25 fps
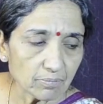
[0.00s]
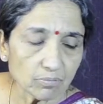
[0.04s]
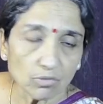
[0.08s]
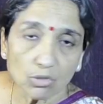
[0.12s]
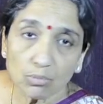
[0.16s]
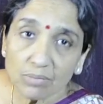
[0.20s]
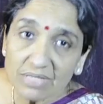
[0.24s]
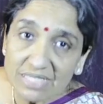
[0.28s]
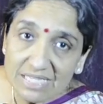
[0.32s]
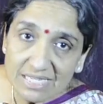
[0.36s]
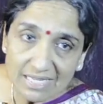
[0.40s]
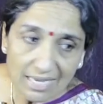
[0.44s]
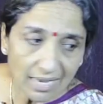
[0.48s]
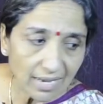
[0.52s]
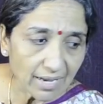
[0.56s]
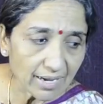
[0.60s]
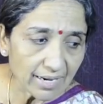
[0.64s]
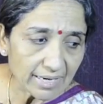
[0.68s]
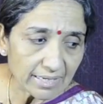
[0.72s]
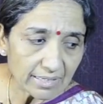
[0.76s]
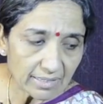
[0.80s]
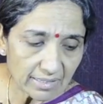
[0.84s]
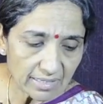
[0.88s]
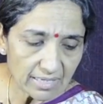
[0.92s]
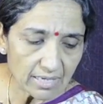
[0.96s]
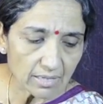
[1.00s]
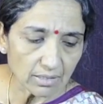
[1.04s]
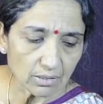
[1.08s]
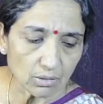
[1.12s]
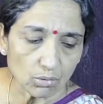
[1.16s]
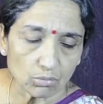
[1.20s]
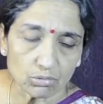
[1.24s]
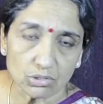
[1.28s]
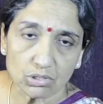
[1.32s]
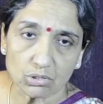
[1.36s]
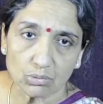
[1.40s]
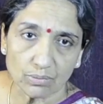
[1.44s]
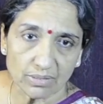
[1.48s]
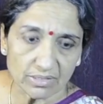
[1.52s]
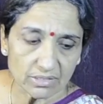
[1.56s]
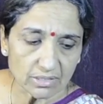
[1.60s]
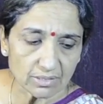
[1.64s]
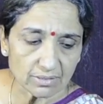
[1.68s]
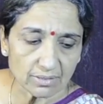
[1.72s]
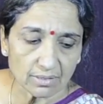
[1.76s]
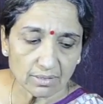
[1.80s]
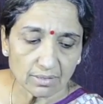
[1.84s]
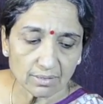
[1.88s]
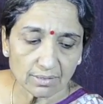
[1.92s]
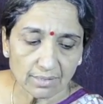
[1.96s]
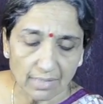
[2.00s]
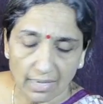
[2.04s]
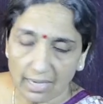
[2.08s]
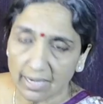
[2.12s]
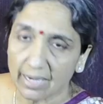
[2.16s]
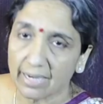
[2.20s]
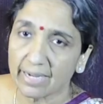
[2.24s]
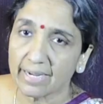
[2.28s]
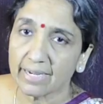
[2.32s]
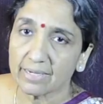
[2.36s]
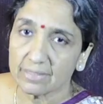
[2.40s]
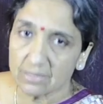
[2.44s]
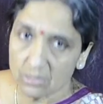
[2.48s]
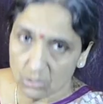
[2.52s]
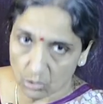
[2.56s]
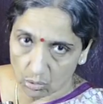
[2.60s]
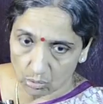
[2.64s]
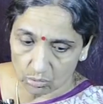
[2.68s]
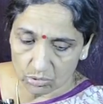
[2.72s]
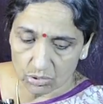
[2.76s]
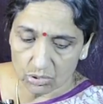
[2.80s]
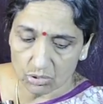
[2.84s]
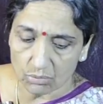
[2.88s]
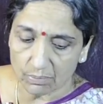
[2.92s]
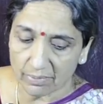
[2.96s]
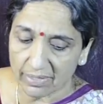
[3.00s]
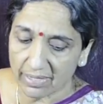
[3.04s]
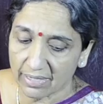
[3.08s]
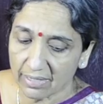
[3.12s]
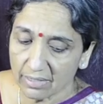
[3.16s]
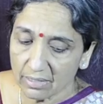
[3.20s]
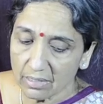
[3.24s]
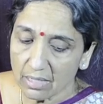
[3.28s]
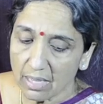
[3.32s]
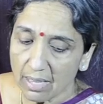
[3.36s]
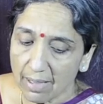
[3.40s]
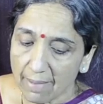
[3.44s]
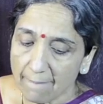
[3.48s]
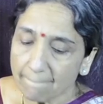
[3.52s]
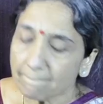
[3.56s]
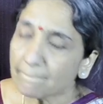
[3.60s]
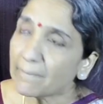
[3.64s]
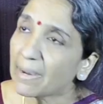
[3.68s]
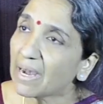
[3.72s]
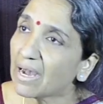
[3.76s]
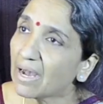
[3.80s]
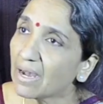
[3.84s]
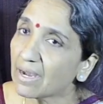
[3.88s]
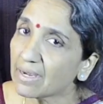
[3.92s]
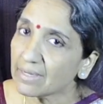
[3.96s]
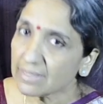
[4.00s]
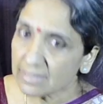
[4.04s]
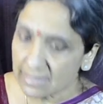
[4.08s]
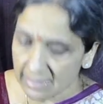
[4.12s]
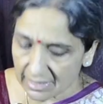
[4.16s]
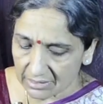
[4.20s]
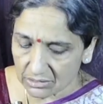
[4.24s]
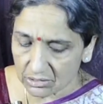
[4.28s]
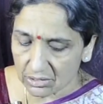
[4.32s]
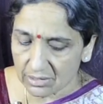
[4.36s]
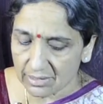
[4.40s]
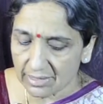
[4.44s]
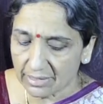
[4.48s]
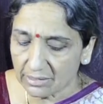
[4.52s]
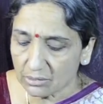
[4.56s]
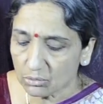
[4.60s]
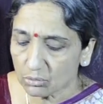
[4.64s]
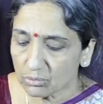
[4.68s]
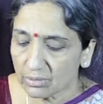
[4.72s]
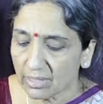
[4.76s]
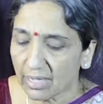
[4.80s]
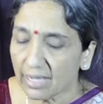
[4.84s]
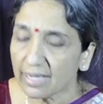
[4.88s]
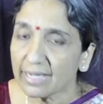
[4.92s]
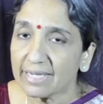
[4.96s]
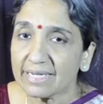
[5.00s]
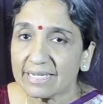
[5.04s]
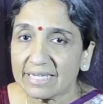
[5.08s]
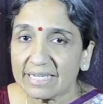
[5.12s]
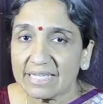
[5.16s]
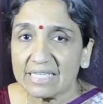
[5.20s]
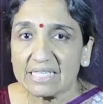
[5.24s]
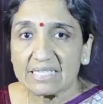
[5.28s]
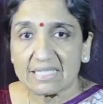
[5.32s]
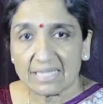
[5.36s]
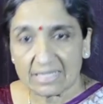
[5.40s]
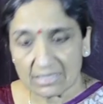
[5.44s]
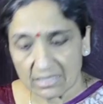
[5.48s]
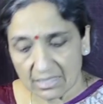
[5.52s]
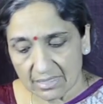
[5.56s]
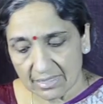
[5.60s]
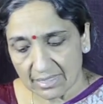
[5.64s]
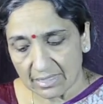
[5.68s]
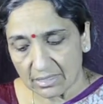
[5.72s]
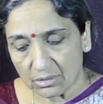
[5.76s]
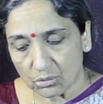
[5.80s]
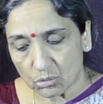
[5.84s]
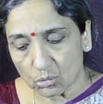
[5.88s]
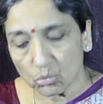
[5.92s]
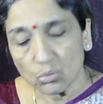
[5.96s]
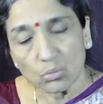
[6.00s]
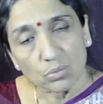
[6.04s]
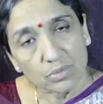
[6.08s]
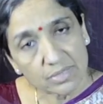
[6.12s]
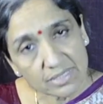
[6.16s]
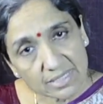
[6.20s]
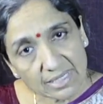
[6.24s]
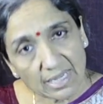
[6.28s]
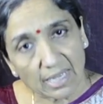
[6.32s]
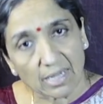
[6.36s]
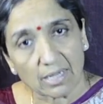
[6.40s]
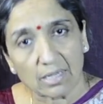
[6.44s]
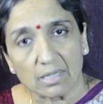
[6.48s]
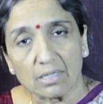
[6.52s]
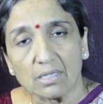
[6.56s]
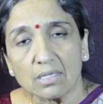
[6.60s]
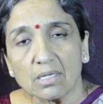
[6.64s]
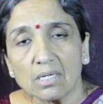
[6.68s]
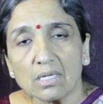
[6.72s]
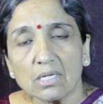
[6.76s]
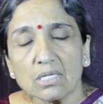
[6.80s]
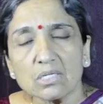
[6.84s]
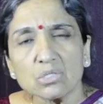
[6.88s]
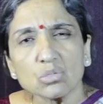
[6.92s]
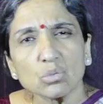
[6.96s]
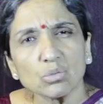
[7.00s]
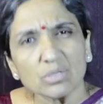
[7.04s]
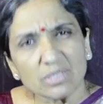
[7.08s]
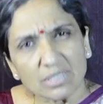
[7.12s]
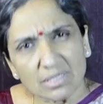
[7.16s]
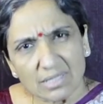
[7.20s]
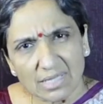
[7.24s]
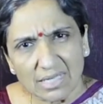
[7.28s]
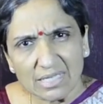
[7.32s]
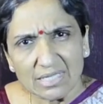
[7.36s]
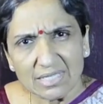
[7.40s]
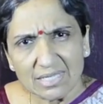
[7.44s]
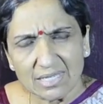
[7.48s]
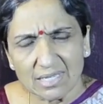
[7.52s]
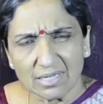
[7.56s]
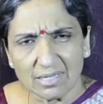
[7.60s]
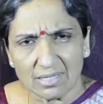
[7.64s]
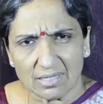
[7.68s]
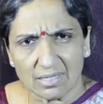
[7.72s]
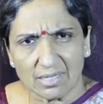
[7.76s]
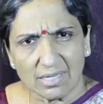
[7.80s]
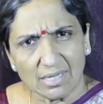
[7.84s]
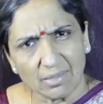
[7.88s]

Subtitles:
Means Sa and Ri are close to each other, Gha is close to Ma, Pa is adjacent to Da, and Ni is adjacent to Sa. So it is easy